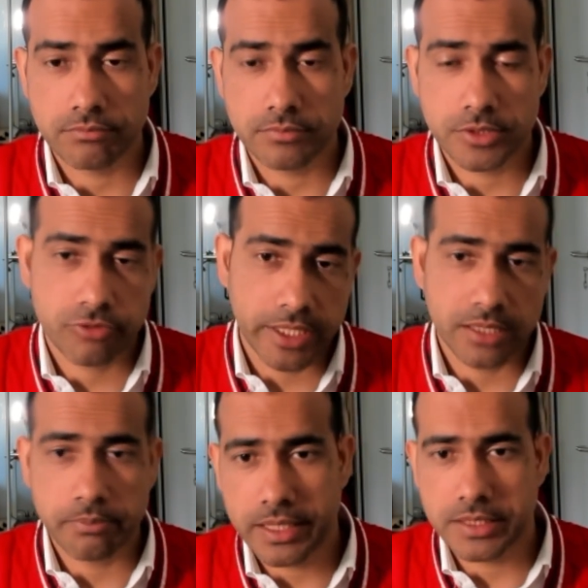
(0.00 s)
strike
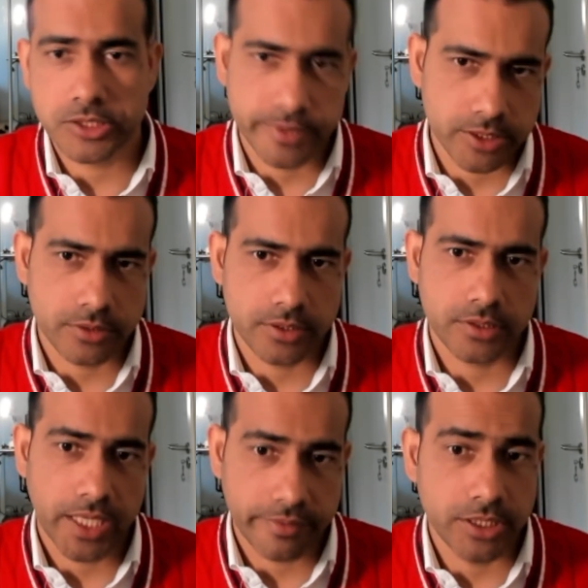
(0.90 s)
a balance between
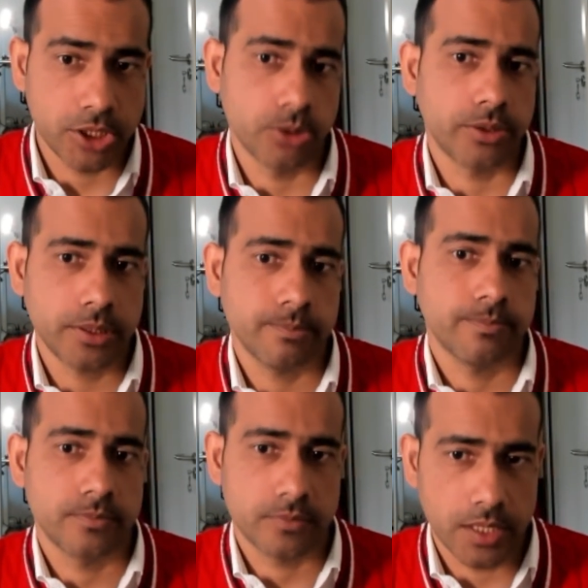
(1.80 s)
heavy theory,
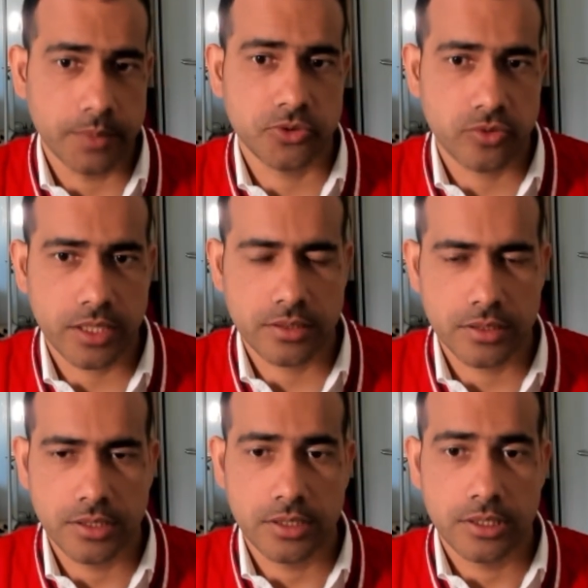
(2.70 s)
the abstract
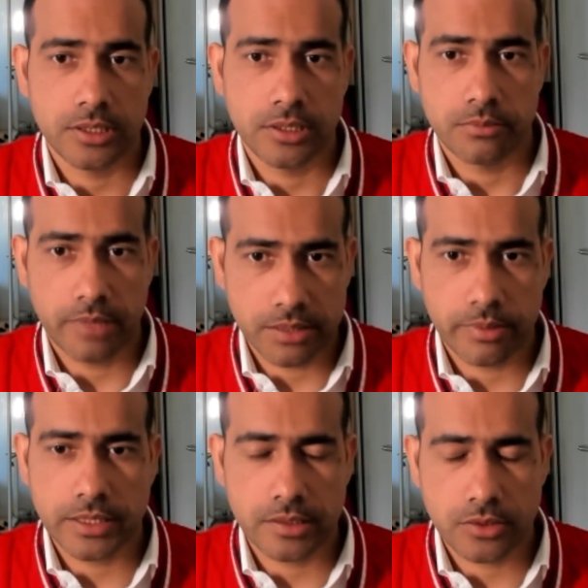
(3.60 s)

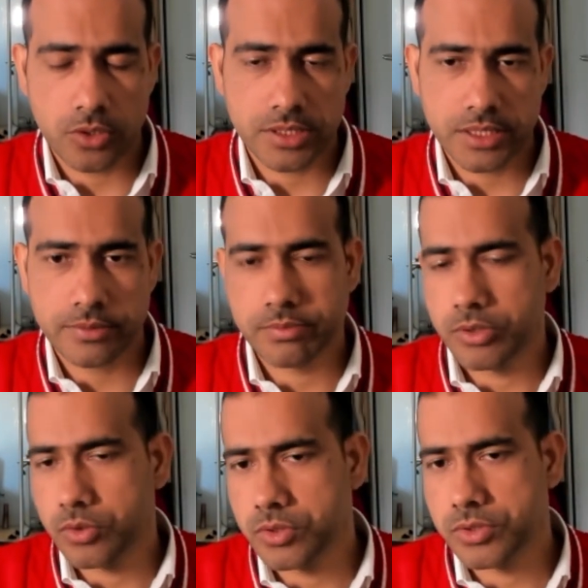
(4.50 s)
mathematical concepts,
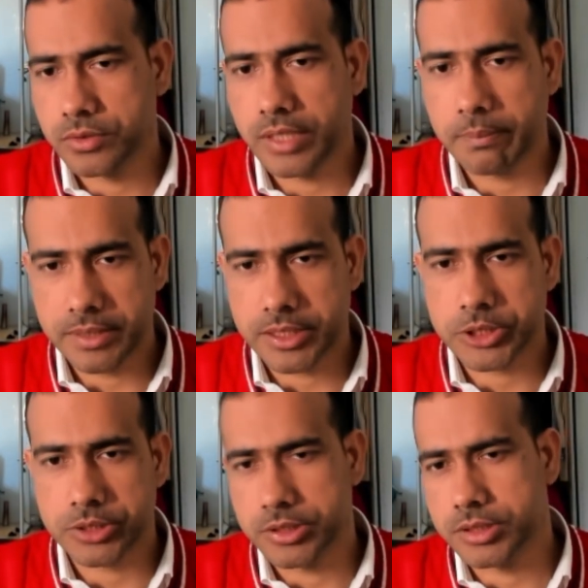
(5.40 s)
but also the
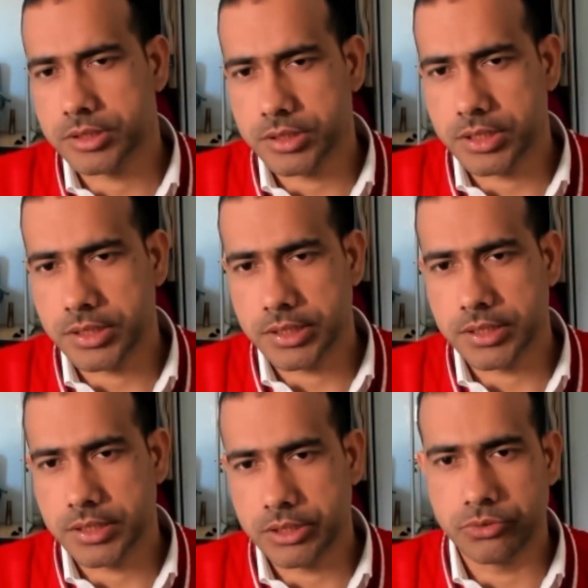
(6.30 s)
applications
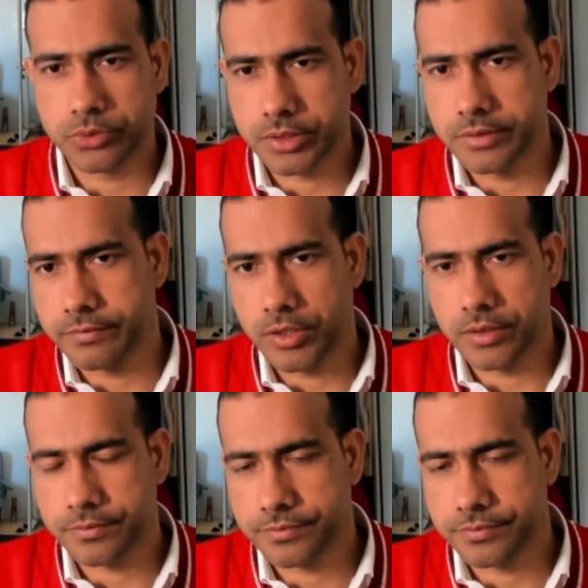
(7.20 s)
used in the field of